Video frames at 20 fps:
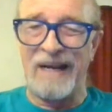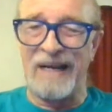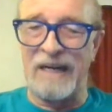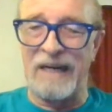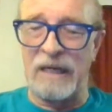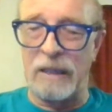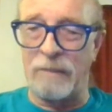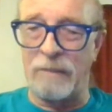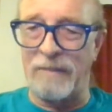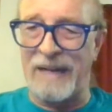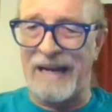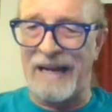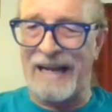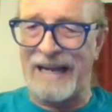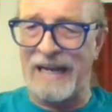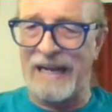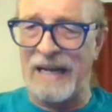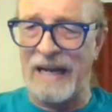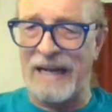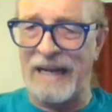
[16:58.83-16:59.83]

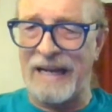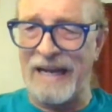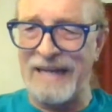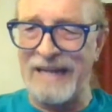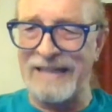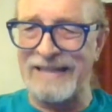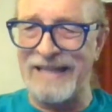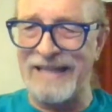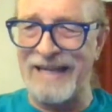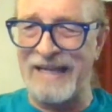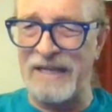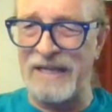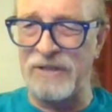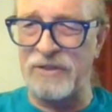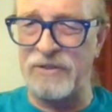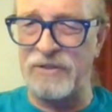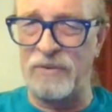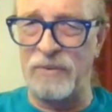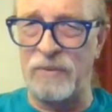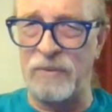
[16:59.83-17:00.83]
I kind of take
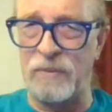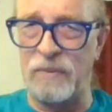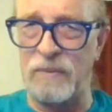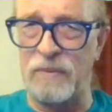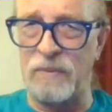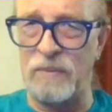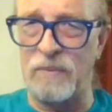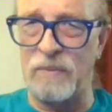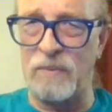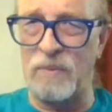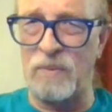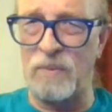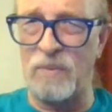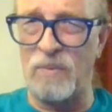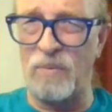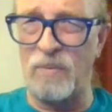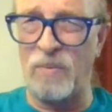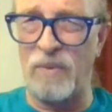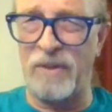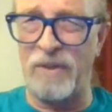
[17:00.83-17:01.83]
issue
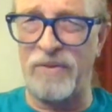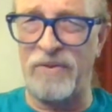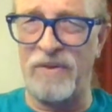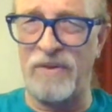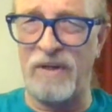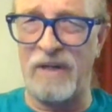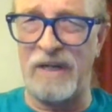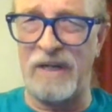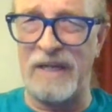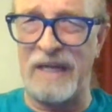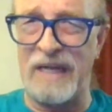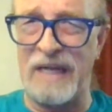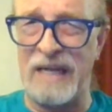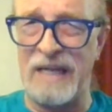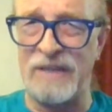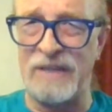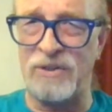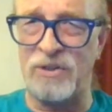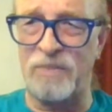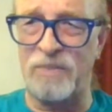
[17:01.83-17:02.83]
with the
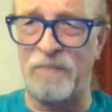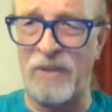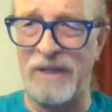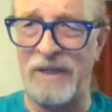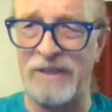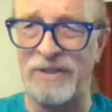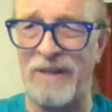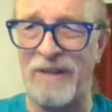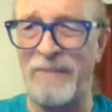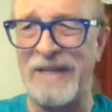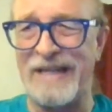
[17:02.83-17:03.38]
inch punch. I